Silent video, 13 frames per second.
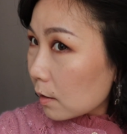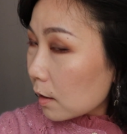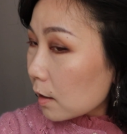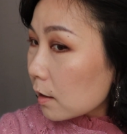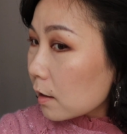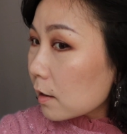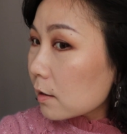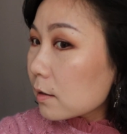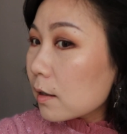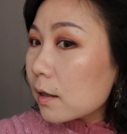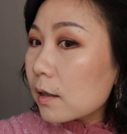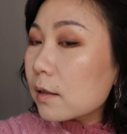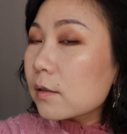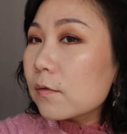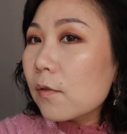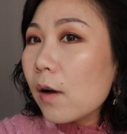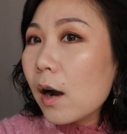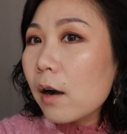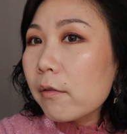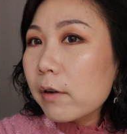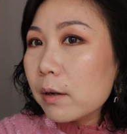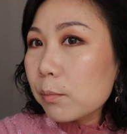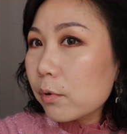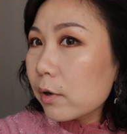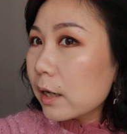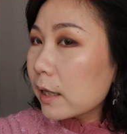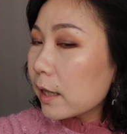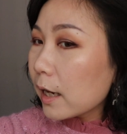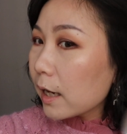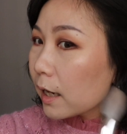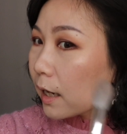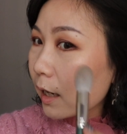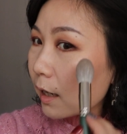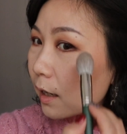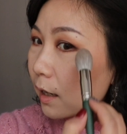This is very pretty.